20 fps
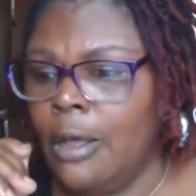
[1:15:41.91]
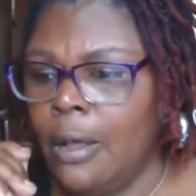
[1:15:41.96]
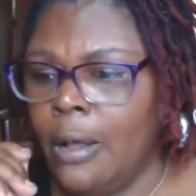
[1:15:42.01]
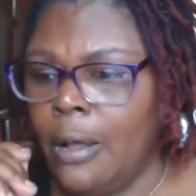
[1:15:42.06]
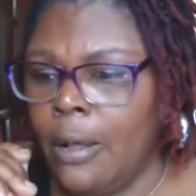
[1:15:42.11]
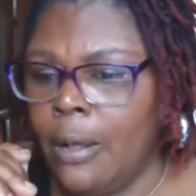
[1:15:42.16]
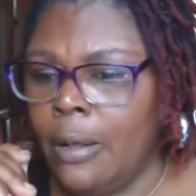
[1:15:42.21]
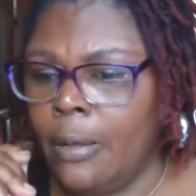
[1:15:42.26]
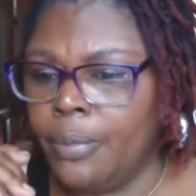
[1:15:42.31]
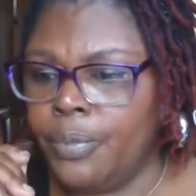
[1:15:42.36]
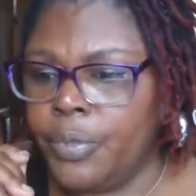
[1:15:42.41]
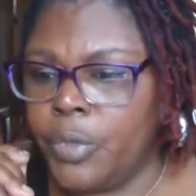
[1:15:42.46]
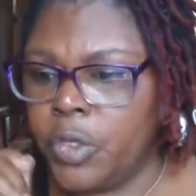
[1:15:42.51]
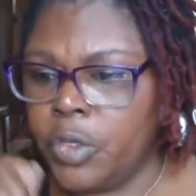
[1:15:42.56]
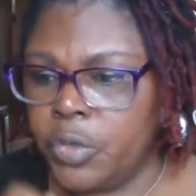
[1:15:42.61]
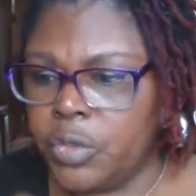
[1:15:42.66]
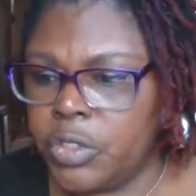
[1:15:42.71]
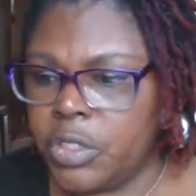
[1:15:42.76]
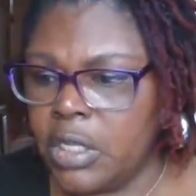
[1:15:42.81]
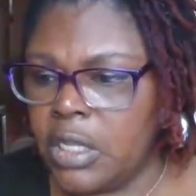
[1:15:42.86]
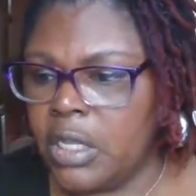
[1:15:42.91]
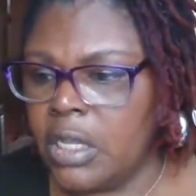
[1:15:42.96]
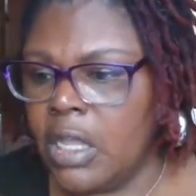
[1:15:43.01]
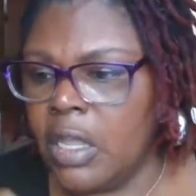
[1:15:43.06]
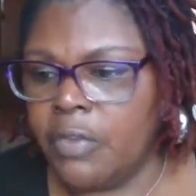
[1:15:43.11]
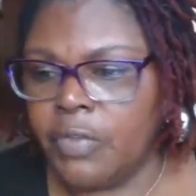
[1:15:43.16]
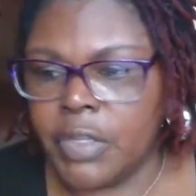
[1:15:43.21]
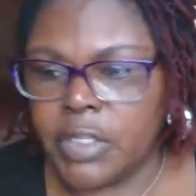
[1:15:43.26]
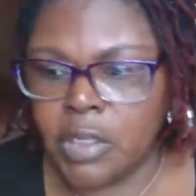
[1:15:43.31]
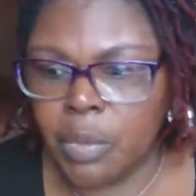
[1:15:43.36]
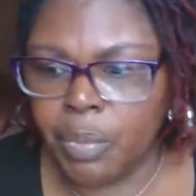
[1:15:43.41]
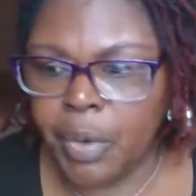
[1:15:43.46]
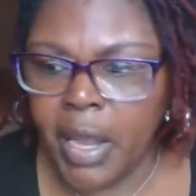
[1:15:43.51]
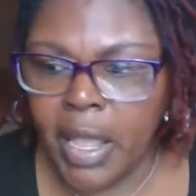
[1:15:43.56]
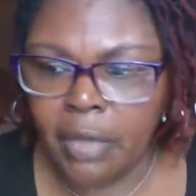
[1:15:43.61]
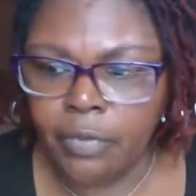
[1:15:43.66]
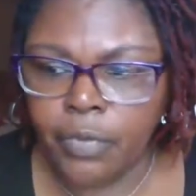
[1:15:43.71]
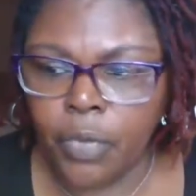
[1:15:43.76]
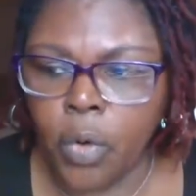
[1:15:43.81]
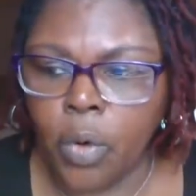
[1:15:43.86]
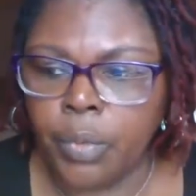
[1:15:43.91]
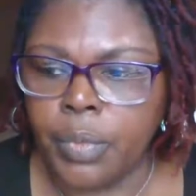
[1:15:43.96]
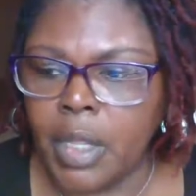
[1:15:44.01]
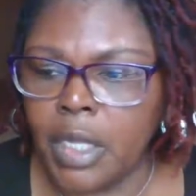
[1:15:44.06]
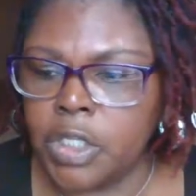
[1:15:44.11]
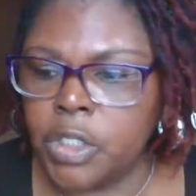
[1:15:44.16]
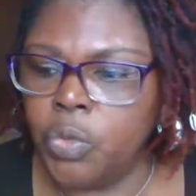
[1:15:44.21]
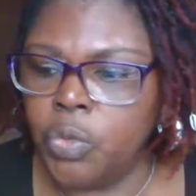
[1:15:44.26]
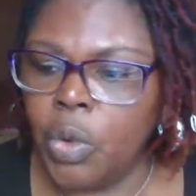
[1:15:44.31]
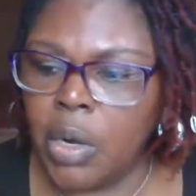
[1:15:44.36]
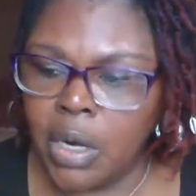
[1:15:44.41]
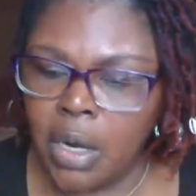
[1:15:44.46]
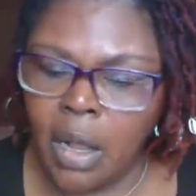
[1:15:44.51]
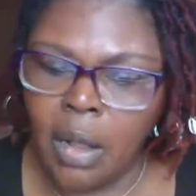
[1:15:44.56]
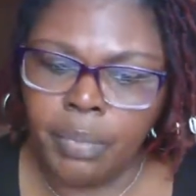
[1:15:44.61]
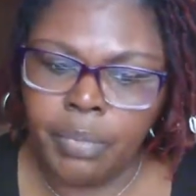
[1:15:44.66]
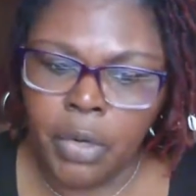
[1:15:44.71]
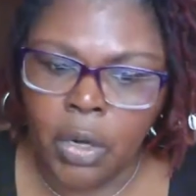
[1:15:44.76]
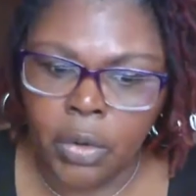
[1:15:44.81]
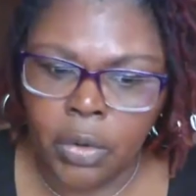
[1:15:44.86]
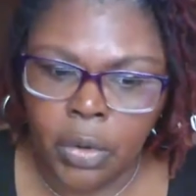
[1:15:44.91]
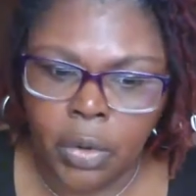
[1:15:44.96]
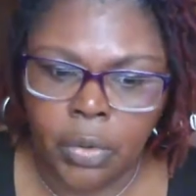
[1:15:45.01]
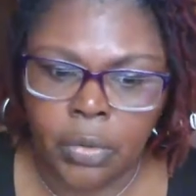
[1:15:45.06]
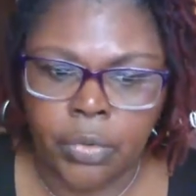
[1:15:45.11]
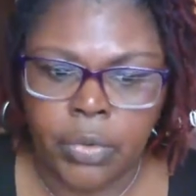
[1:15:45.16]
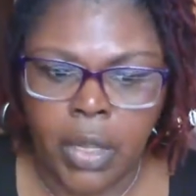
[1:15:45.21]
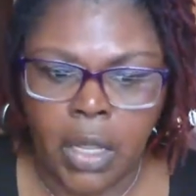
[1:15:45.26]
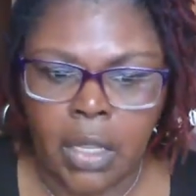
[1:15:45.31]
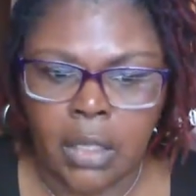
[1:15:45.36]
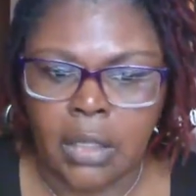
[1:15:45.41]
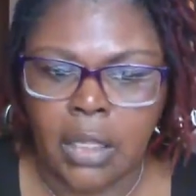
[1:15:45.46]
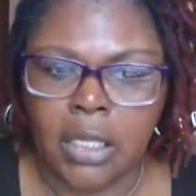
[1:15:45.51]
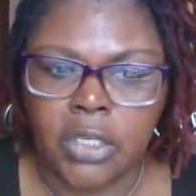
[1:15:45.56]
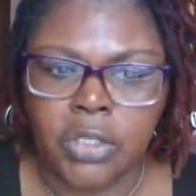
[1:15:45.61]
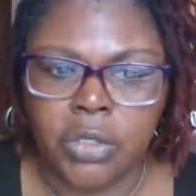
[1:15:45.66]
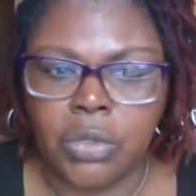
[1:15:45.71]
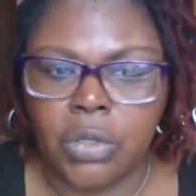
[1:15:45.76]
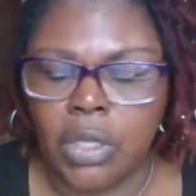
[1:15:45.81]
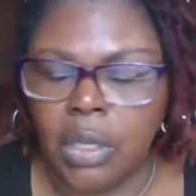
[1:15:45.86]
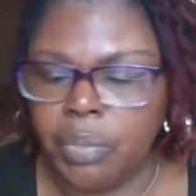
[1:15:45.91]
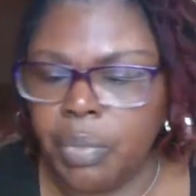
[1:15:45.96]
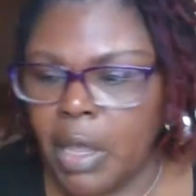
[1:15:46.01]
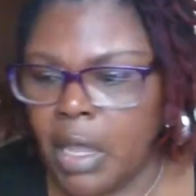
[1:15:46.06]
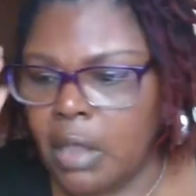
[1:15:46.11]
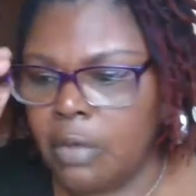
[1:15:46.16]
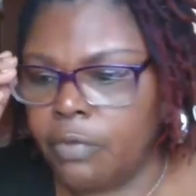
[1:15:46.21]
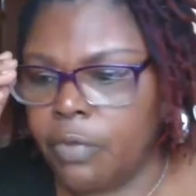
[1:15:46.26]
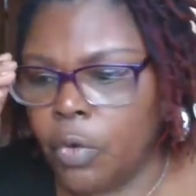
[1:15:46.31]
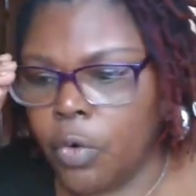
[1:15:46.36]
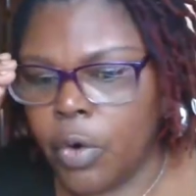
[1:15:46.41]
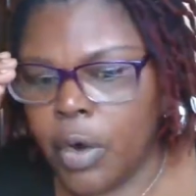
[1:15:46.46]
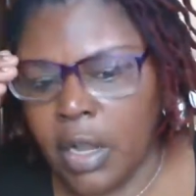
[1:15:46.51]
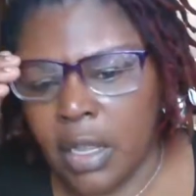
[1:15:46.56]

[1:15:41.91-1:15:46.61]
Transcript: um, to see if it's a platform that you want to upload on and that you can get paid for.